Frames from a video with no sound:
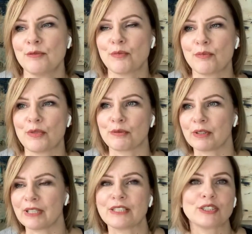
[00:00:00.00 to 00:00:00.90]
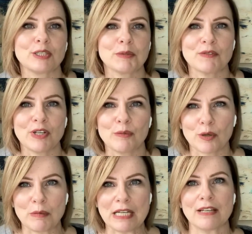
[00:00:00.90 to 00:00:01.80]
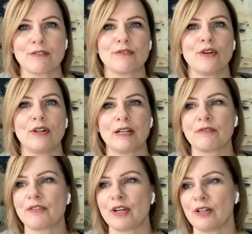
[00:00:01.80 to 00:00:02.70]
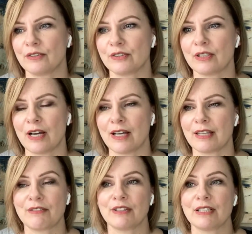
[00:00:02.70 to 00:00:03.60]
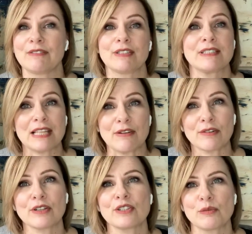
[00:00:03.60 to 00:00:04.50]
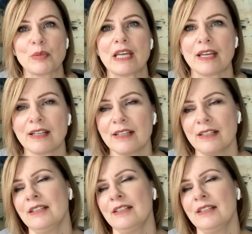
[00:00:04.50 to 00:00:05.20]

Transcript: the relationships feel more meaningful and they feel even safer to be in.